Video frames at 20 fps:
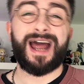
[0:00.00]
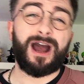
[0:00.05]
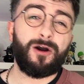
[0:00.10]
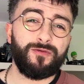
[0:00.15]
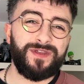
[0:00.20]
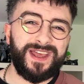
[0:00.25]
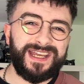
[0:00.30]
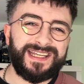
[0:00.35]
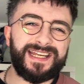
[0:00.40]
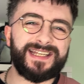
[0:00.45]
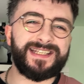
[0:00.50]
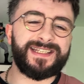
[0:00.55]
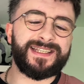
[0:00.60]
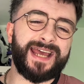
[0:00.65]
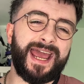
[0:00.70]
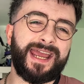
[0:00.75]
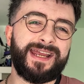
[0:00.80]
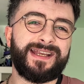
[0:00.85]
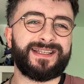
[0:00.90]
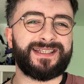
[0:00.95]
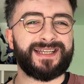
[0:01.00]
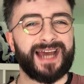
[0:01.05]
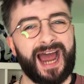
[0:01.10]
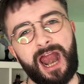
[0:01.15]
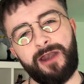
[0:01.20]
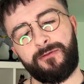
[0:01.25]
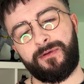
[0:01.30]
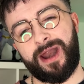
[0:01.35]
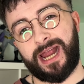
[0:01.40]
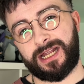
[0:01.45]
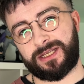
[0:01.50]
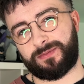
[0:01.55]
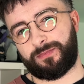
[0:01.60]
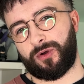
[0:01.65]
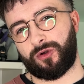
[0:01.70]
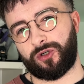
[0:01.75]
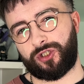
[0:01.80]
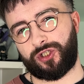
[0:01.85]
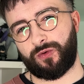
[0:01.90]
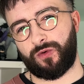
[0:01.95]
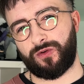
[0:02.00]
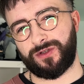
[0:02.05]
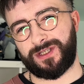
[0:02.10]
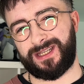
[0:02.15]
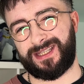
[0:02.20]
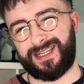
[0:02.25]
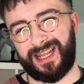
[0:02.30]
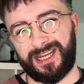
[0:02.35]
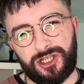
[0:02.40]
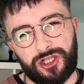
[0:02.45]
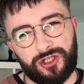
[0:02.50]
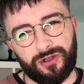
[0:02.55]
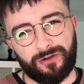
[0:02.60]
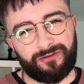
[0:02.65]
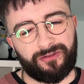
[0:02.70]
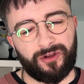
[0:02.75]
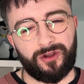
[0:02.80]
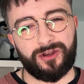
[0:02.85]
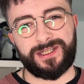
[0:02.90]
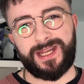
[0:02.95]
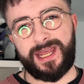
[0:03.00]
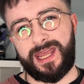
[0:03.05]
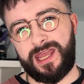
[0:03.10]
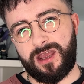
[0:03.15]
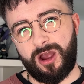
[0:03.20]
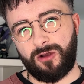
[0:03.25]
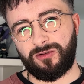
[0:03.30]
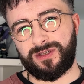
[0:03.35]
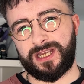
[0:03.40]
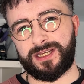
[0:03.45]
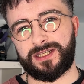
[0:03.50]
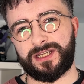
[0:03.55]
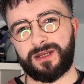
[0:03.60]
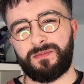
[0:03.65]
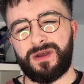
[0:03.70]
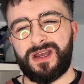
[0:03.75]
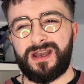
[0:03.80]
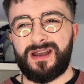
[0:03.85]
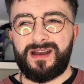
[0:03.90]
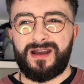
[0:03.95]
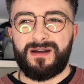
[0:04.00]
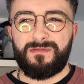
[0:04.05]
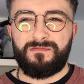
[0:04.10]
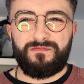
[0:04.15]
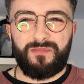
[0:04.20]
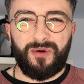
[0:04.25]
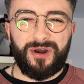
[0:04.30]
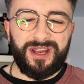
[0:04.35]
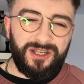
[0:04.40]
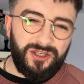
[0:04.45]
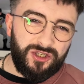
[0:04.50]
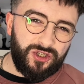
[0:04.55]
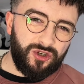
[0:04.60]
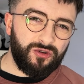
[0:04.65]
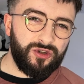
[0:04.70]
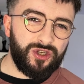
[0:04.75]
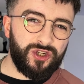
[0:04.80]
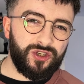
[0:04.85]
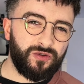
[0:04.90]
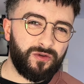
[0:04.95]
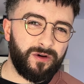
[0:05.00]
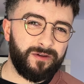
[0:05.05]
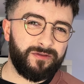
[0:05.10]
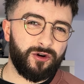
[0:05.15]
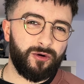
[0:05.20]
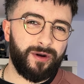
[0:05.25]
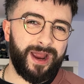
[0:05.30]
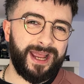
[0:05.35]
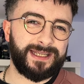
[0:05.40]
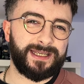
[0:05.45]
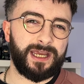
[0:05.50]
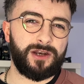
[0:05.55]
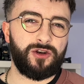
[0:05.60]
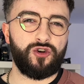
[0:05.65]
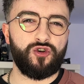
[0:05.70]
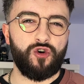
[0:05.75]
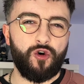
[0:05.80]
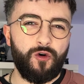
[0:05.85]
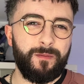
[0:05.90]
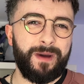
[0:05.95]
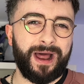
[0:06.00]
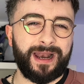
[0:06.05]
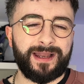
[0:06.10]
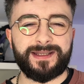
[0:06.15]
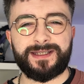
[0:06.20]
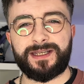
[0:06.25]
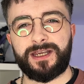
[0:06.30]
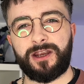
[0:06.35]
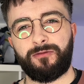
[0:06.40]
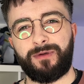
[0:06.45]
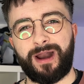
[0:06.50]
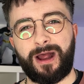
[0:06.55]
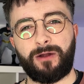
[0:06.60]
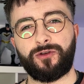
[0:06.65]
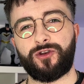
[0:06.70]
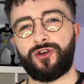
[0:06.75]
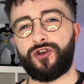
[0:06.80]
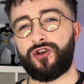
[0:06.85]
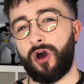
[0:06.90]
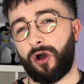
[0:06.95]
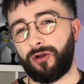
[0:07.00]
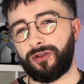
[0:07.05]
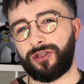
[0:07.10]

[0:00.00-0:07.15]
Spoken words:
this isn't a direct push towards a digital-first ecosystem, but it does sort of create a normality around not